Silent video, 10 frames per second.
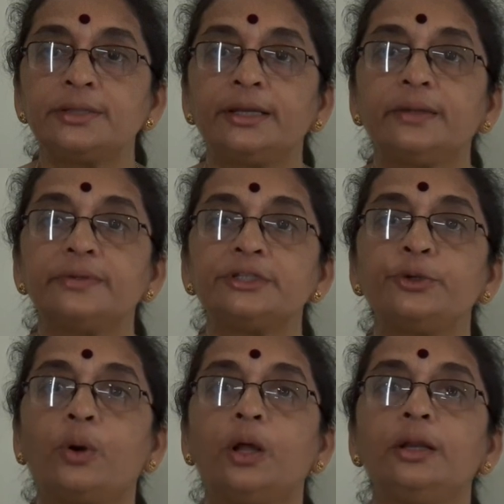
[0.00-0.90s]
I request
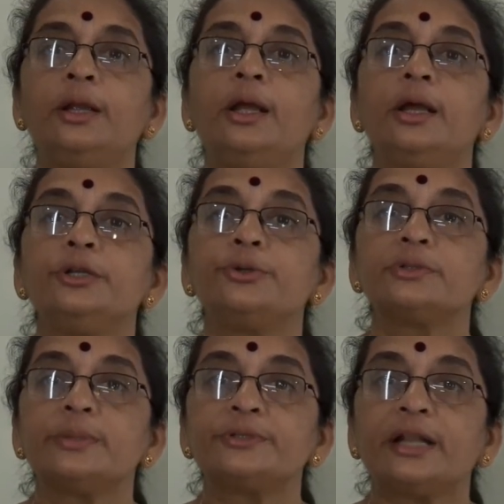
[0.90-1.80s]
you all to
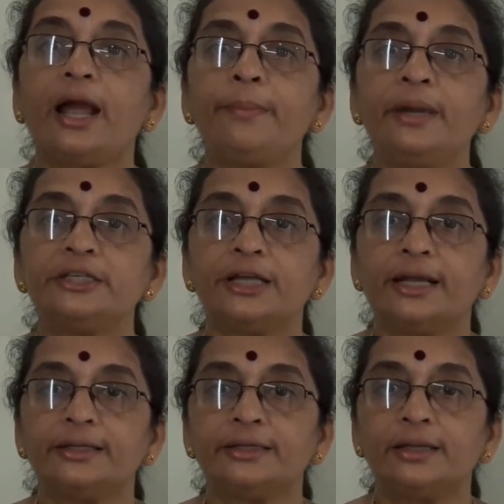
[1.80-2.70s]
subscribe my
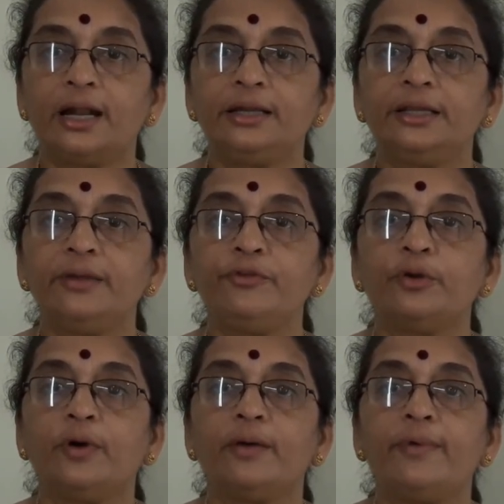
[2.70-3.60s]
channel and give
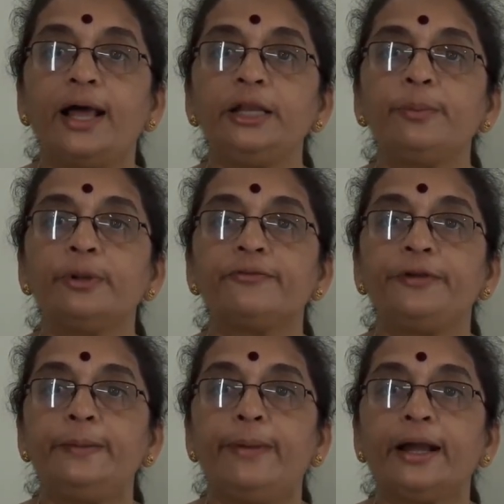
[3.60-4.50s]
your valuable
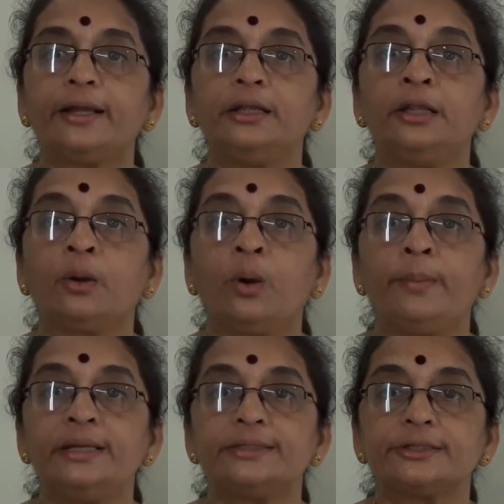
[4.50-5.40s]
feedback in the
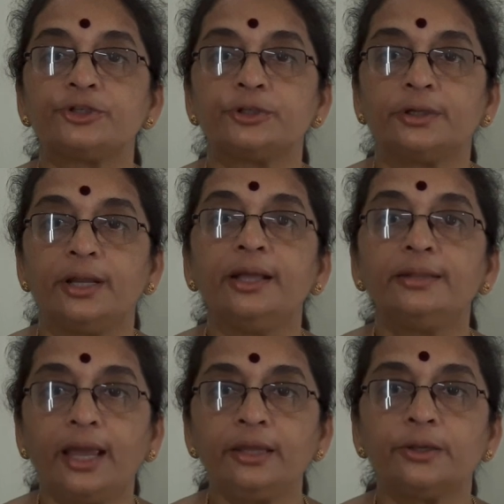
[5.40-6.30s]
comment section.
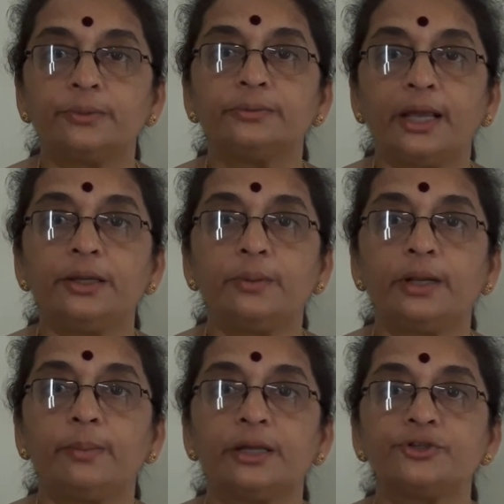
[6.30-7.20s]
Thank you. Thank you
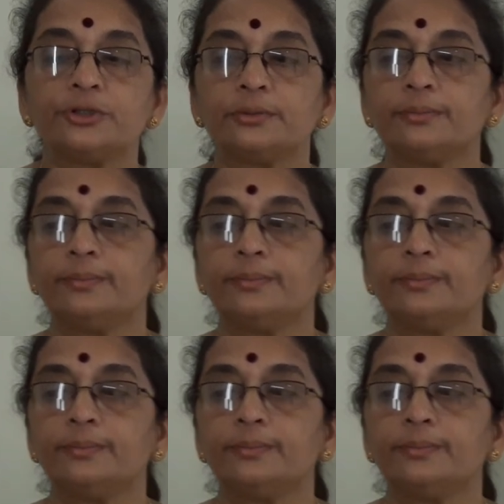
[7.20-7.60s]
very much.